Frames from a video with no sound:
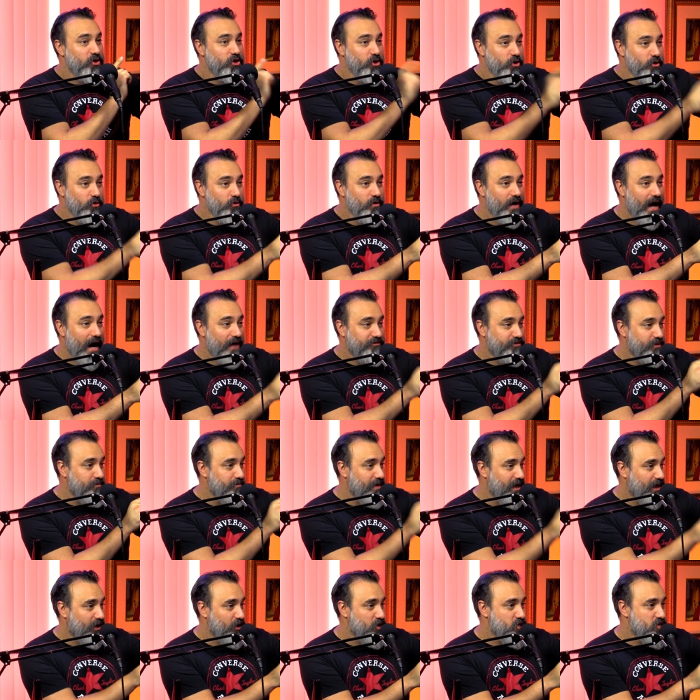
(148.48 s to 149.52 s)
You have to
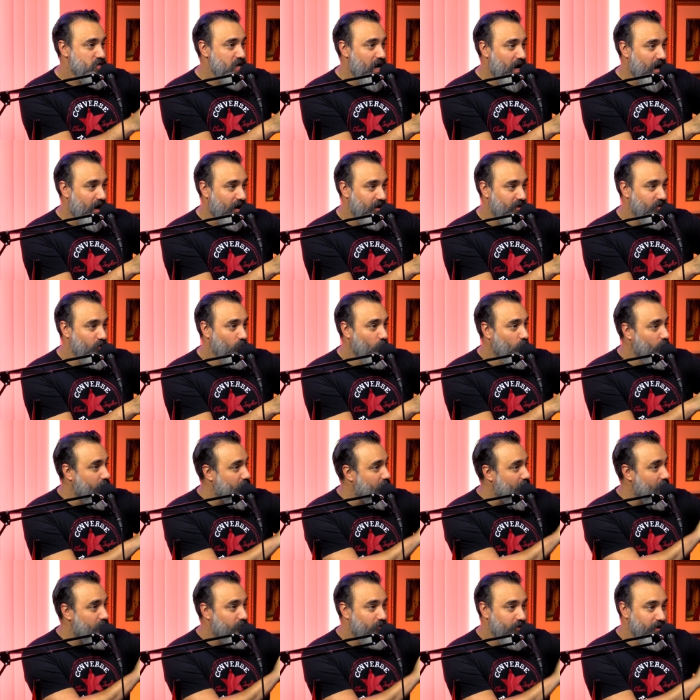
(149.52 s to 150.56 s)
make a shot.
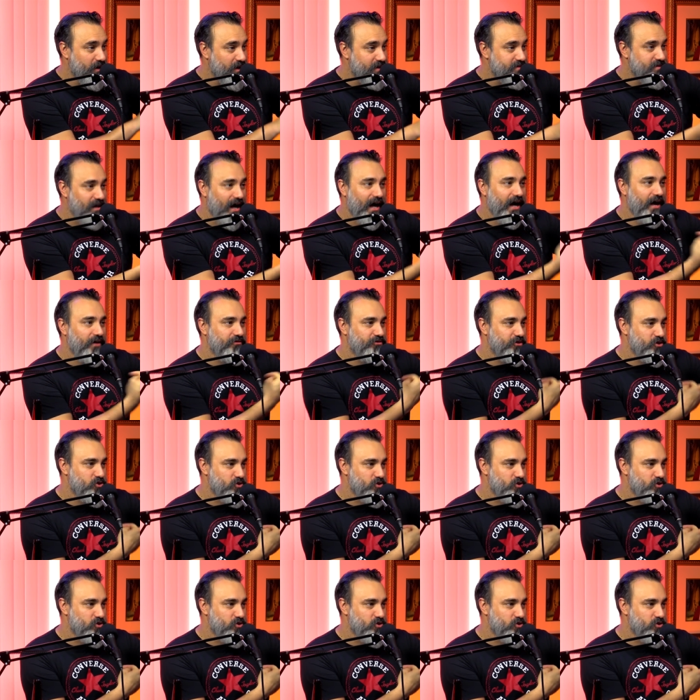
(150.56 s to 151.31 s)
Whatever it is, I have to